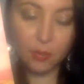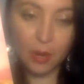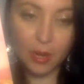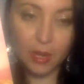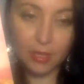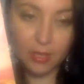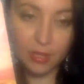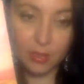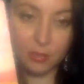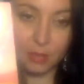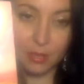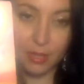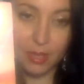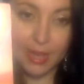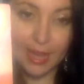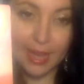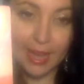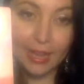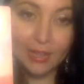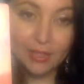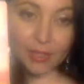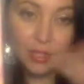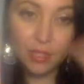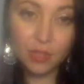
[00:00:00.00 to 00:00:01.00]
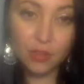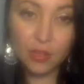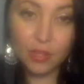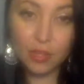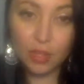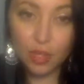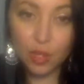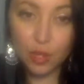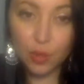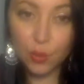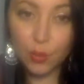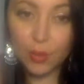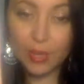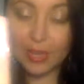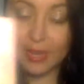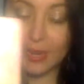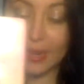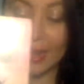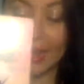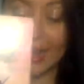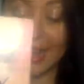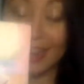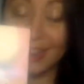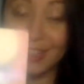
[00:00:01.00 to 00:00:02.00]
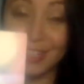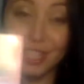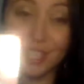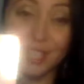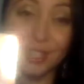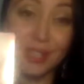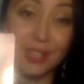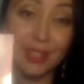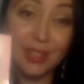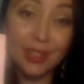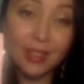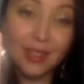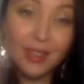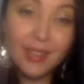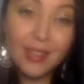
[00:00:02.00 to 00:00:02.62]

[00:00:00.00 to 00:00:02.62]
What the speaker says: possibly can so that you can actually